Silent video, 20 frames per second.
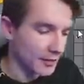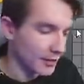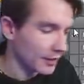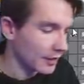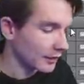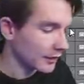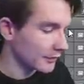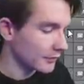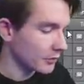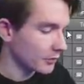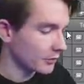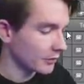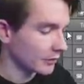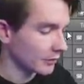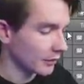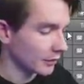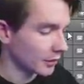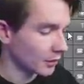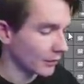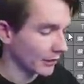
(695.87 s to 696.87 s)
And I'll give you
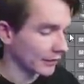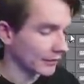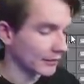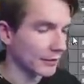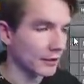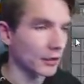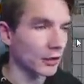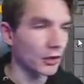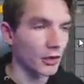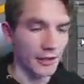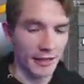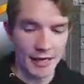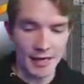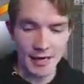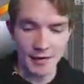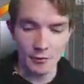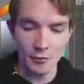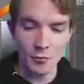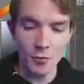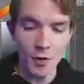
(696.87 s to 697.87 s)
a quick little look
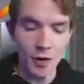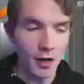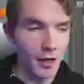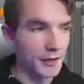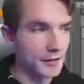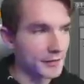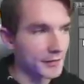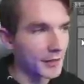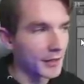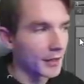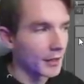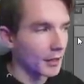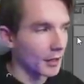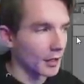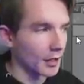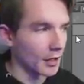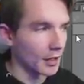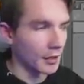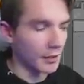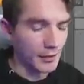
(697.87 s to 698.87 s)
at what
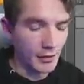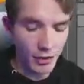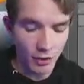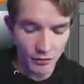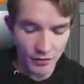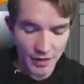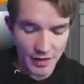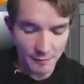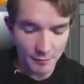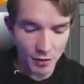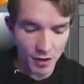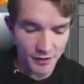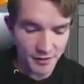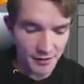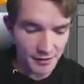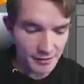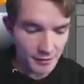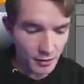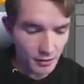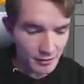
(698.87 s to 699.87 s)
that
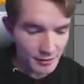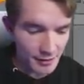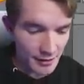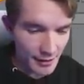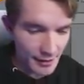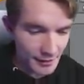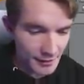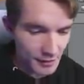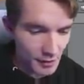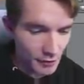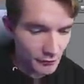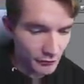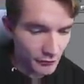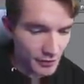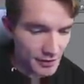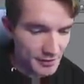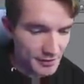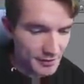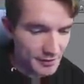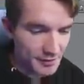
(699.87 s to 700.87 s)
process looks like. So for
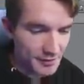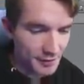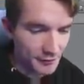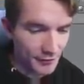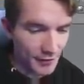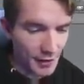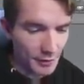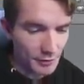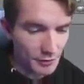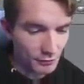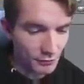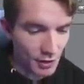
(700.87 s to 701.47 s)
instance, if I was